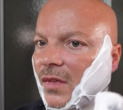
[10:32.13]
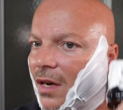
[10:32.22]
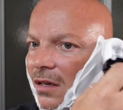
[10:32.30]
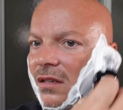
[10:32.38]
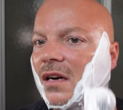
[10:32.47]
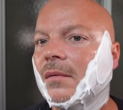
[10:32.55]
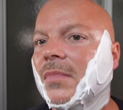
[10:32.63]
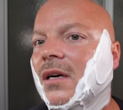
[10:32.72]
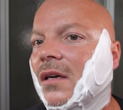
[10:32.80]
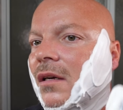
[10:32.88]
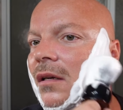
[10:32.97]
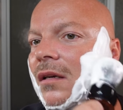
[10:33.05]
a tub.
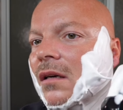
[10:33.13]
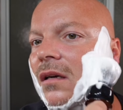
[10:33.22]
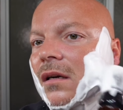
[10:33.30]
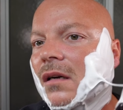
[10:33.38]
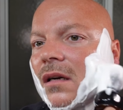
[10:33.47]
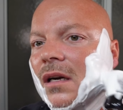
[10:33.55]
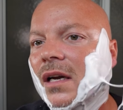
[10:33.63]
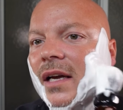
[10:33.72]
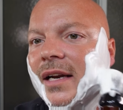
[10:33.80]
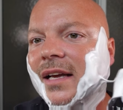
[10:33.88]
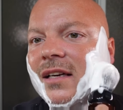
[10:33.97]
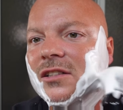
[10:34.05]

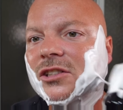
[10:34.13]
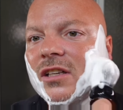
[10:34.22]
And it is